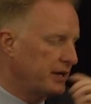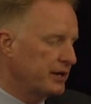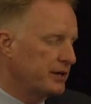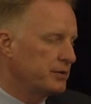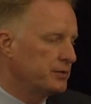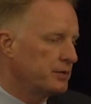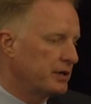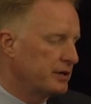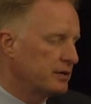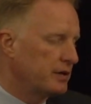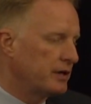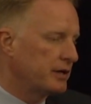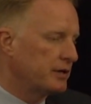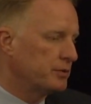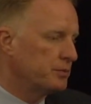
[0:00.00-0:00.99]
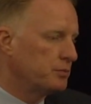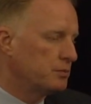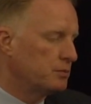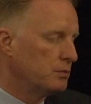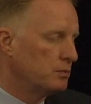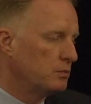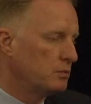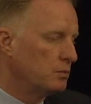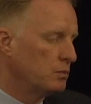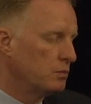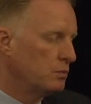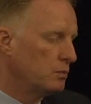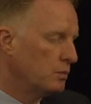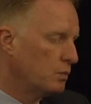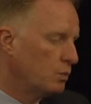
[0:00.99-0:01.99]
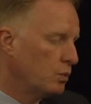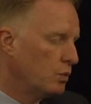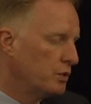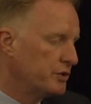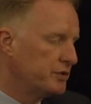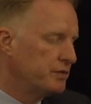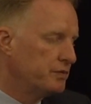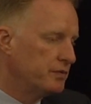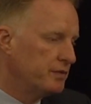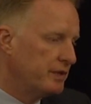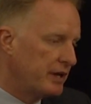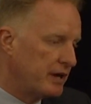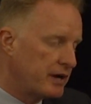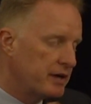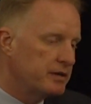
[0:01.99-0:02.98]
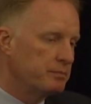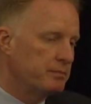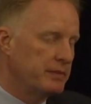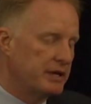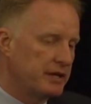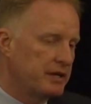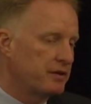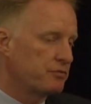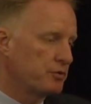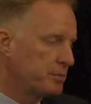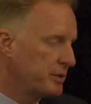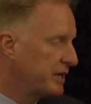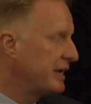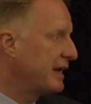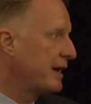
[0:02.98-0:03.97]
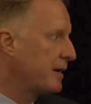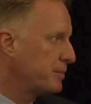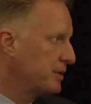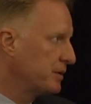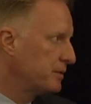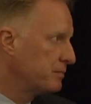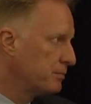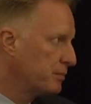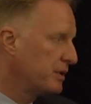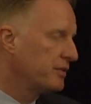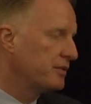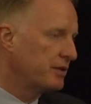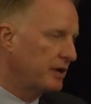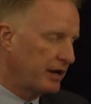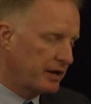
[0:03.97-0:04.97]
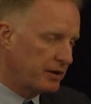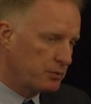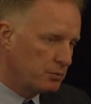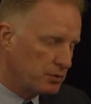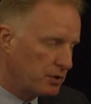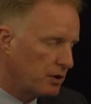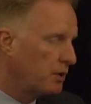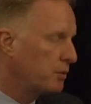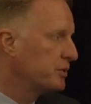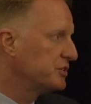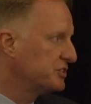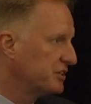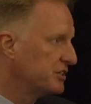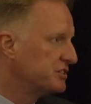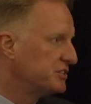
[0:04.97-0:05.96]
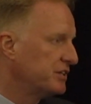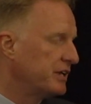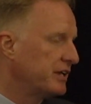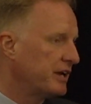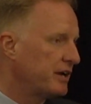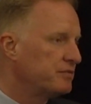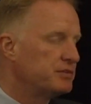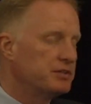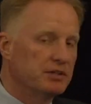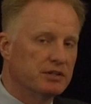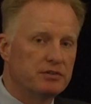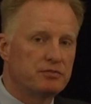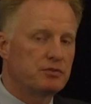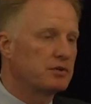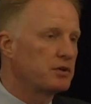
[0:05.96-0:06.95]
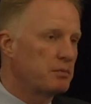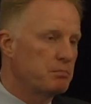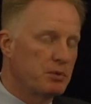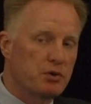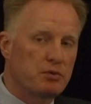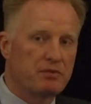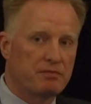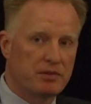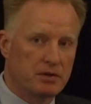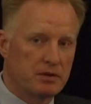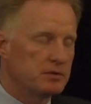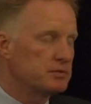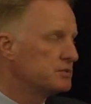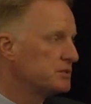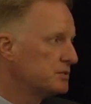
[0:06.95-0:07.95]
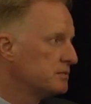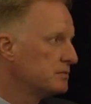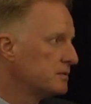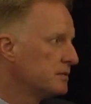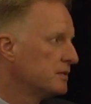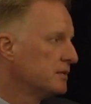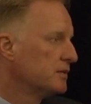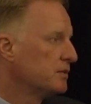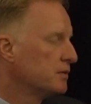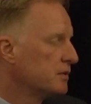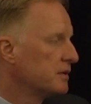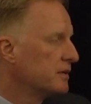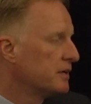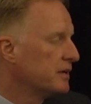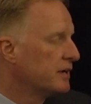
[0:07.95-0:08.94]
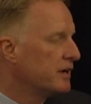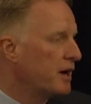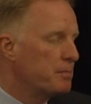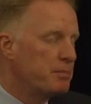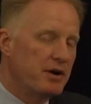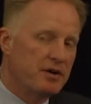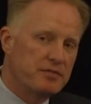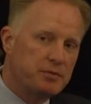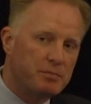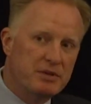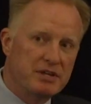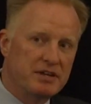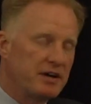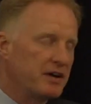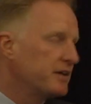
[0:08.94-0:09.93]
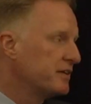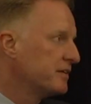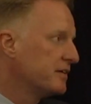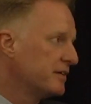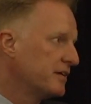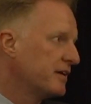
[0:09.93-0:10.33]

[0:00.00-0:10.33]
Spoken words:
I would not make everybody happy, but I would always listen. And I've delivered on both of those above and beyond.